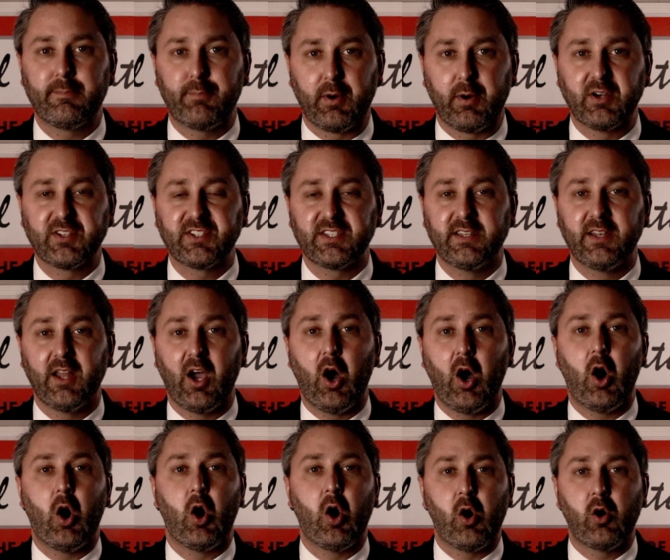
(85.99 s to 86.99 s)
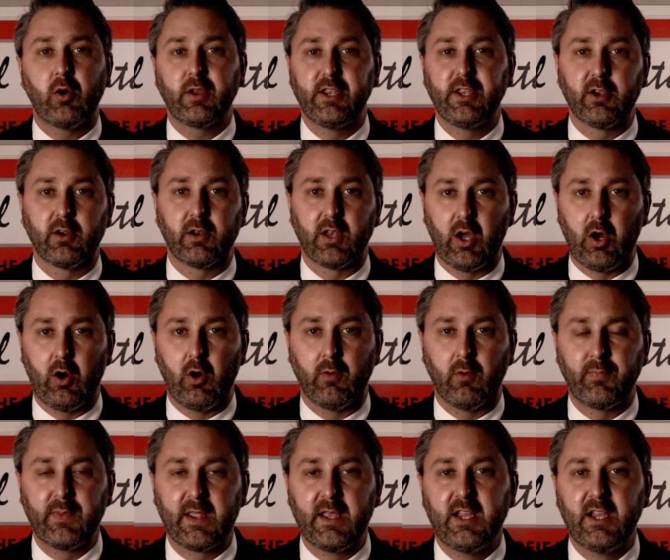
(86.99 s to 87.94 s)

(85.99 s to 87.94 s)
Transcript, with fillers: person all year long.